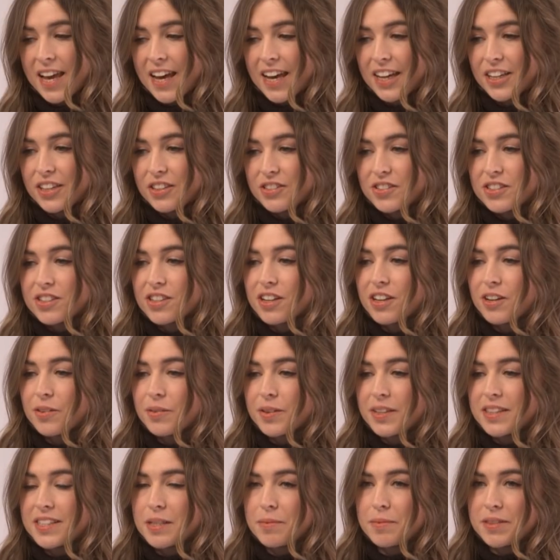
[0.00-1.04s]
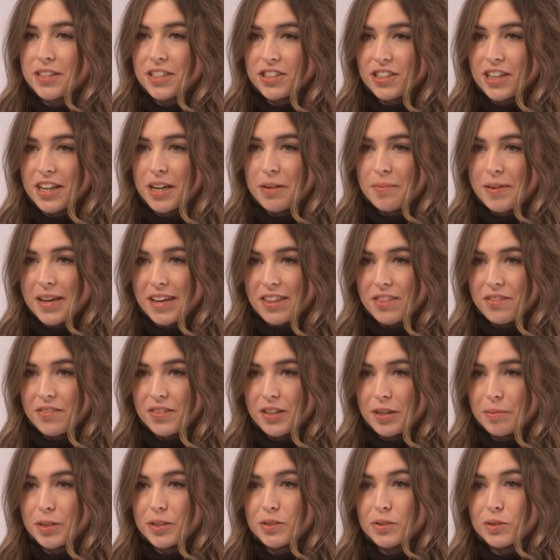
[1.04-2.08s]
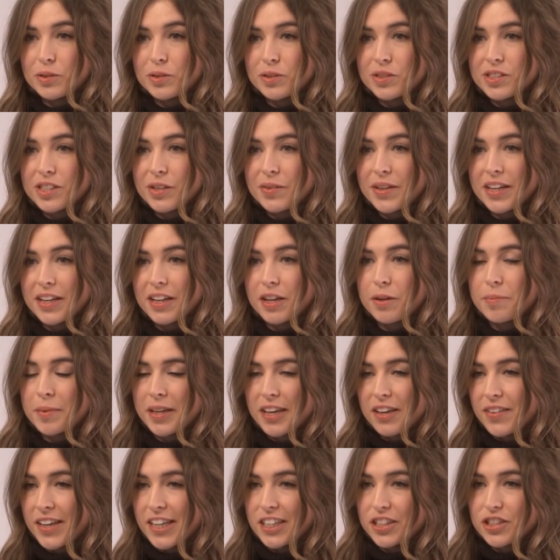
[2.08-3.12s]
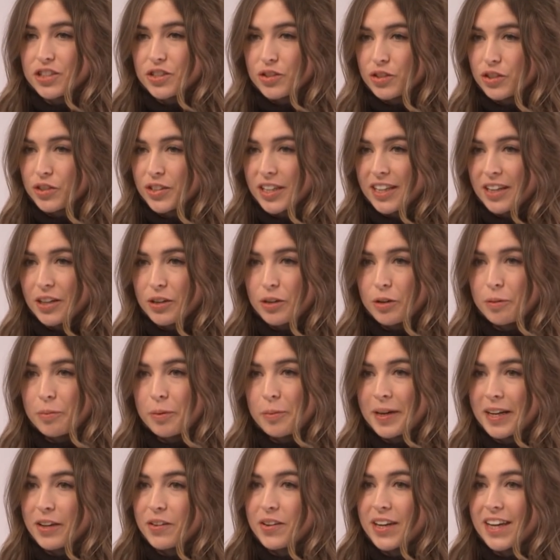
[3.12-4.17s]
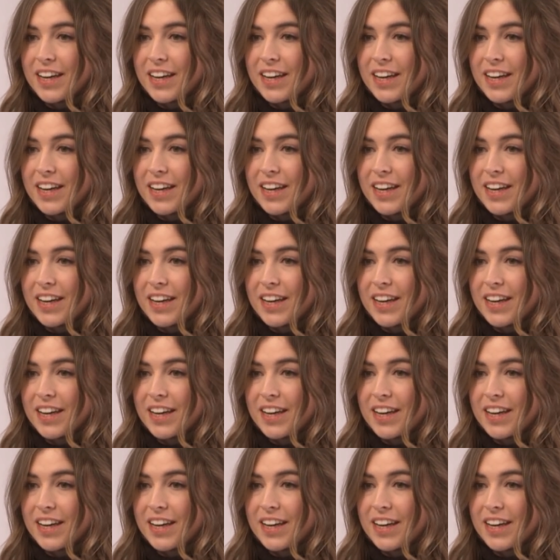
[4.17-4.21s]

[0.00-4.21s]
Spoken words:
and you star with Timothy Chalamet in the film, who's also in a coming of age story in Call Me By Your